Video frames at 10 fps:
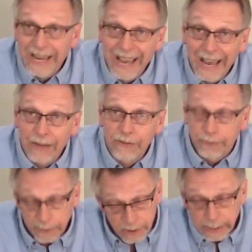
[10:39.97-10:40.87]
cats,
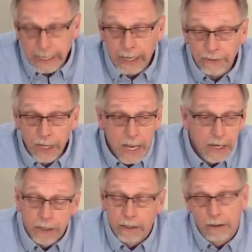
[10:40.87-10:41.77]
especially cats,
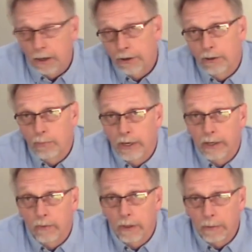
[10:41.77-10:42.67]
you're not going to break
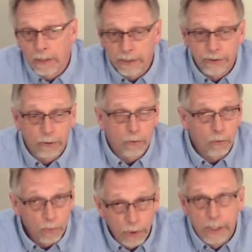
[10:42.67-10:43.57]
a rib unless you're
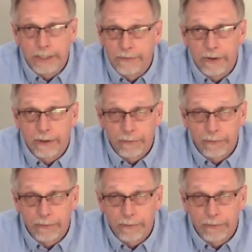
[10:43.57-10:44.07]
really very